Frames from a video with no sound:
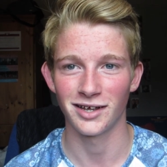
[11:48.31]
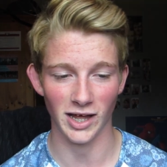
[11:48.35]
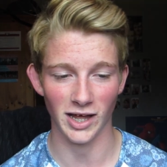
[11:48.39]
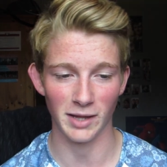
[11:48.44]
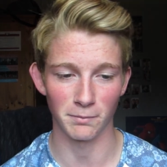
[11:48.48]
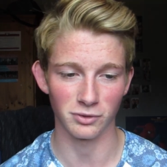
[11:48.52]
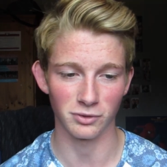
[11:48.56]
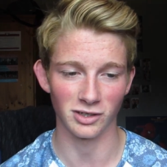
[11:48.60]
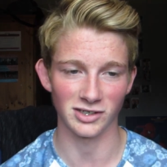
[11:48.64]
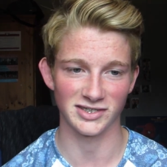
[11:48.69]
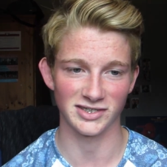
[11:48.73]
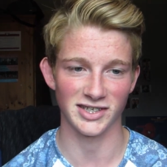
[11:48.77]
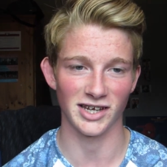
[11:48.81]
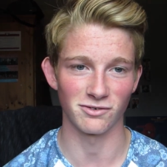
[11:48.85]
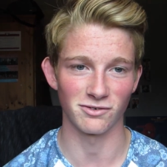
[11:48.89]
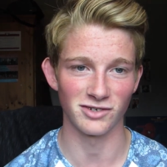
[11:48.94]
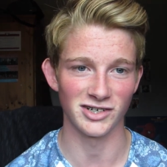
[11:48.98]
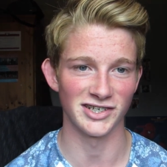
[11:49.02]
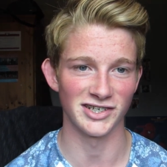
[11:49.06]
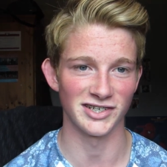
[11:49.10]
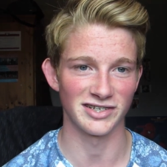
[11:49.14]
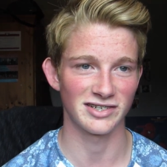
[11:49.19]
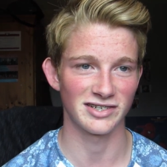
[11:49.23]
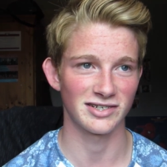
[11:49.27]
and plus there
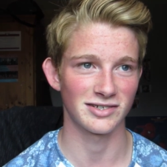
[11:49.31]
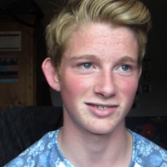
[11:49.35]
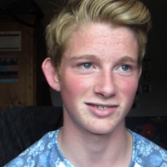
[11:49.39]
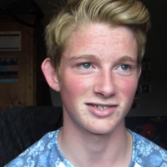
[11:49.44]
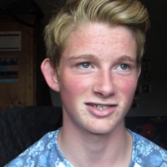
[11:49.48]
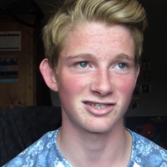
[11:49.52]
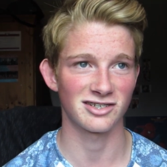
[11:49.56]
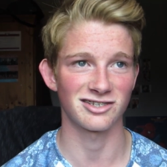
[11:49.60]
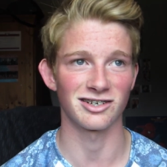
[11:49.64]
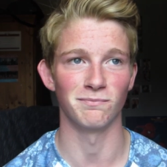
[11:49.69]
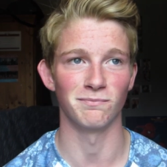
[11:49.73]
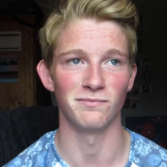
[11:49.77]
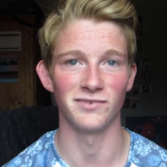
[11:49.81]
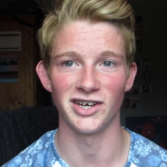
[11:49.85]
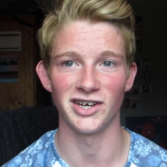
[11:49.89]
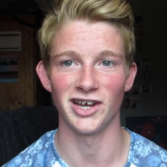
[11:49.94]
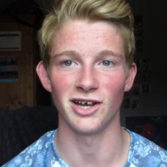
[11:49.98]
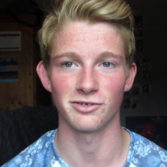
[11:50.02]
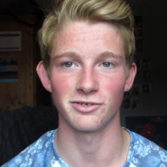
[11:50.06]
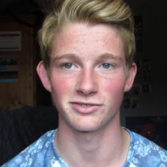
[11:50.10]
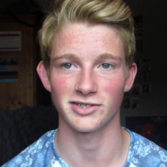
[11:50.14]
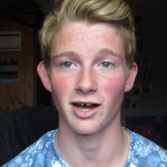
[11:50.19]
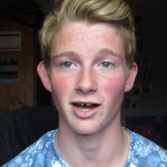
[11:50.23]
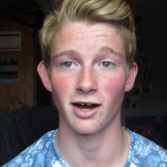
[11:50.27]
is some
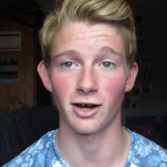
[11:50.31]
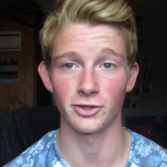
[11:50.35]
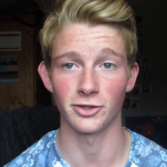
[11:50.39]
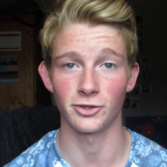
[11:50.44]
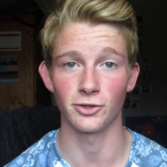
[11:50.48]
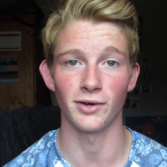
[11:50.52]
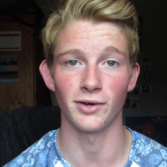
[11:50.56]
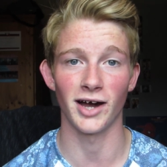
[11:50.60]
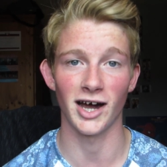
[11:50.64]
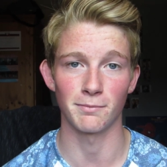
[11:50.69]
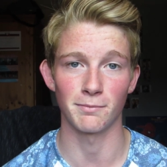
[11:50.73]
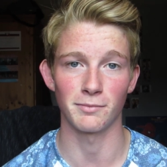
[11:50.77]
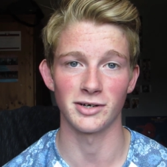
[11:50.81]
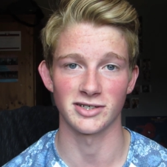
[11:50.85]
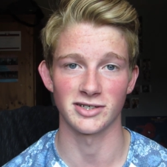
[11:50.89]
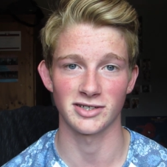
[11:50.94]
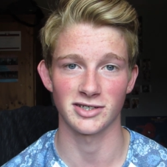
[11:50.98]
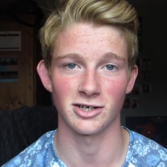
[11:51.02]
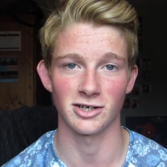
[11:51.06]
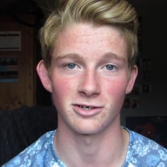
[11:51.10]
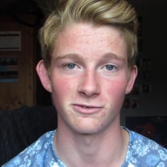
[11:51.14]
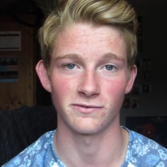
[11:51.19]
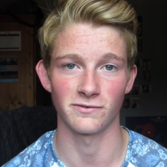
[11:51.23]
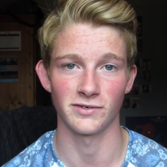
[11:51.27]
videos that I do at
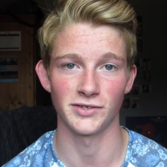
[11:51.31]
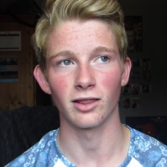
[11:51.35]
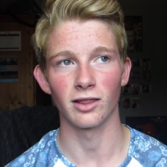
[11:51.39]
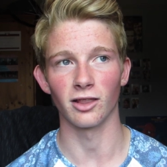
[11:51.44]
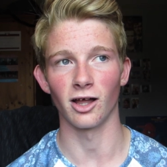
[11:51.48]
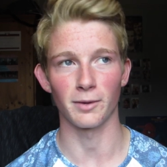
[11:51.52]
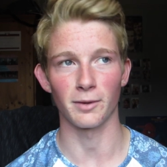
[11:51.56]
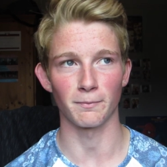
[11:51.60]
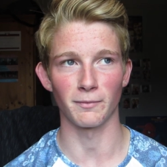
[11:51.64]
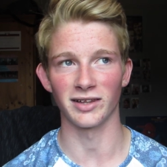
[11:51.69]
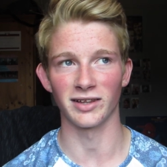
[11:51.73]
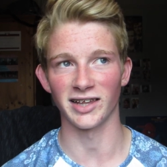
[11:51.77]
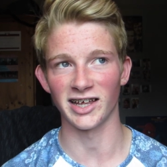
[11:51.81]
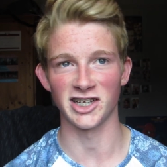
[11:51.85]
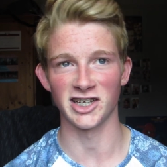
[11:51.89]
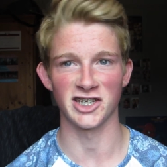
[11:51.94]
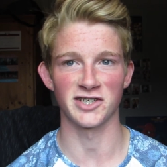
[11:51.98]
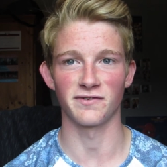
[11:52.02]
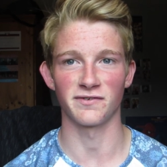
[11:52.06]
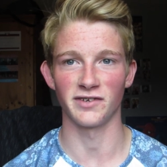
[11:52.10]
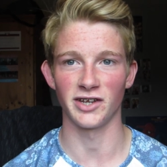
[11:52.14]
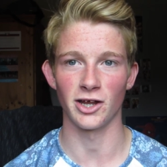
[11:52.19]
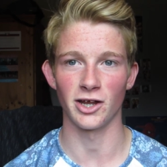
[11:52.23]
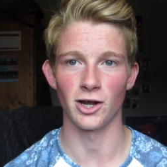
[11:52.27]
myself like my
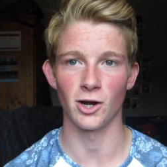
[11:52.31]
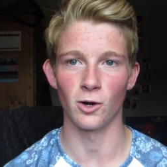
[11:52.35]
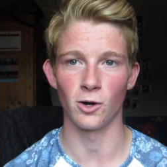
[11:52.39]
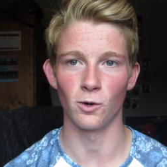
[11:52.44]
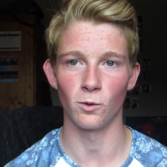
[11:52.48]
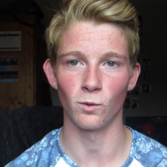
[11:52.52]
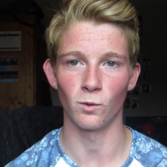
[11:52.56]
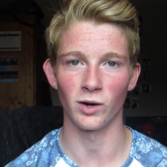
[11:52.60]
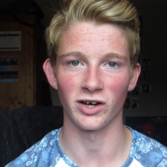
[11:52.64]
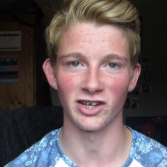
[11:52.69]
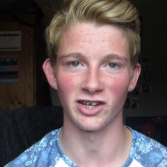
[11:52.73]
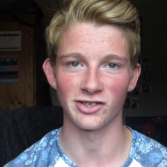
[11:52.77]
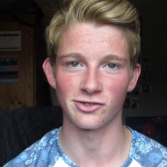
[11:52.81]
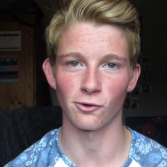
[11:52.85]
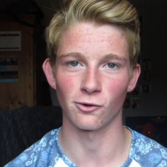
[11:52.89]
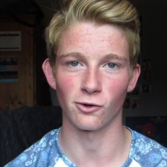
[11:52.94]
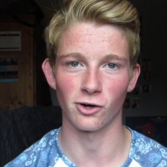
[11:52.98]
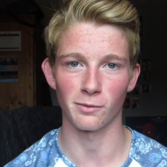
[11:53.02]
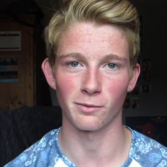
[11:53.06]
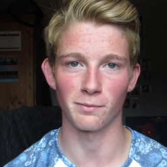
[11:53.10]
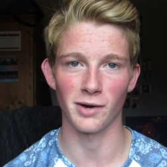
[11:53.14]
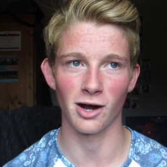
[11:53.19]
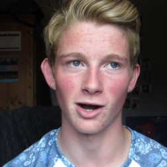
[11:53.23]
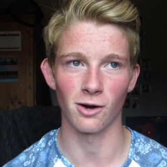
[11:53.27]
latest video when I
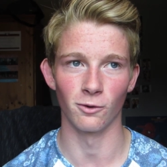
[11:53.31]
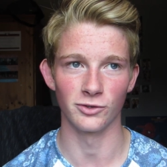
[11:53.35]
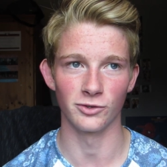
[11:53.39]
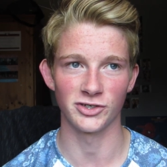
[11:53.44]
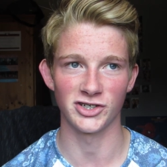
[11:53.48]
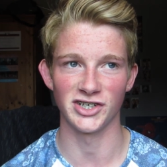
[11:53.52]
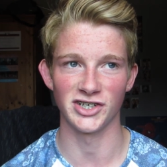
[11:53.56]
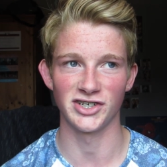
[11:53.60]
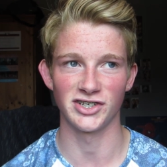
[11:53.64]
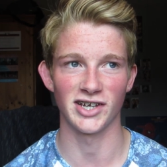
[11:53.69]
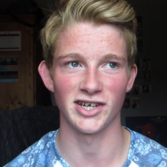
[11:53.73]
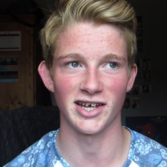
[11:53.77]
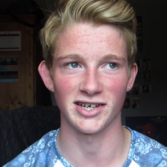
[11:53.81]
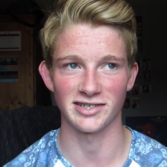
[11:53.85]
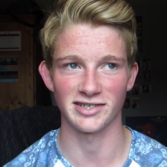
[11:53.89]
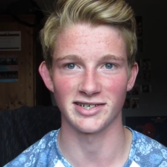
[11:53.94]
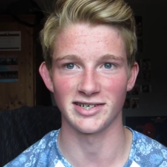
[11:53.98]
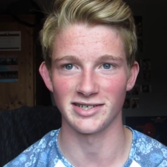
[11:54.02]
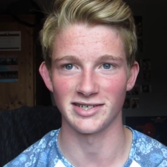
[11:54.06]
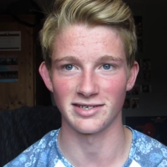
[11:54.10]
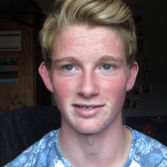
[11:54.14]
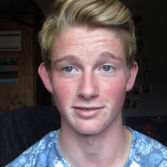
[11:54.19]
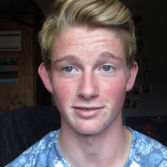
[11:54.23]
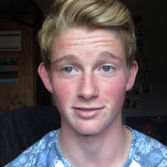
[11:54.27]
talk about
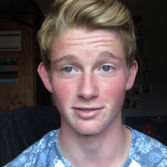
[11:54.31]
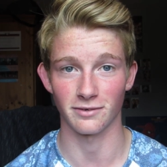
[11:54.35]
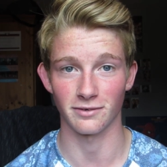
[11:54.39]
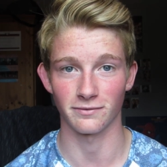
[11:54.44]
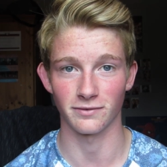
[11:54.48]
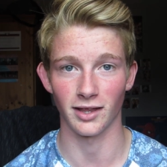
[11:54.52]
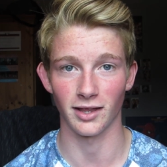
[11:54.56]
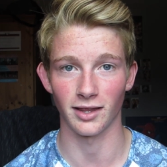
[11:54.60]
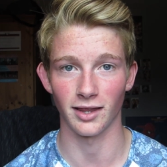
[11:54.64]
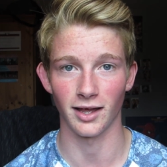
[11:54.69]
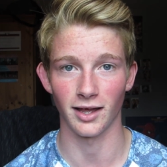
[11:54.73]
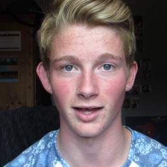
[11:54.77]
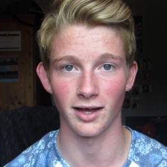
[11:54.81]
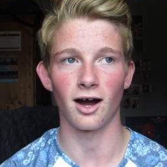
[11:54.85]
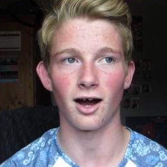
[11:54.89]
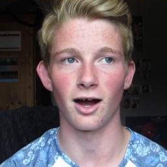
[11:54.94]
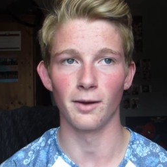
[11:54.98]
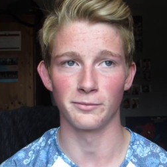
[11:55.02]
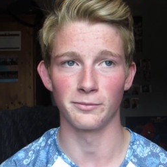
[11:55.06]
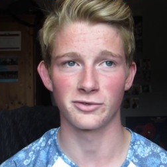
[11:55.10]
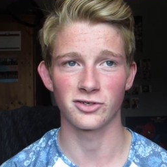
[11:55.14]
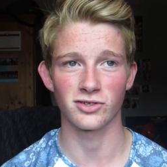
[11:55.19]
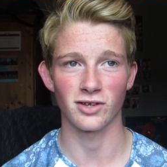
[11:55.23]
GCSEs and stuff like that I'm,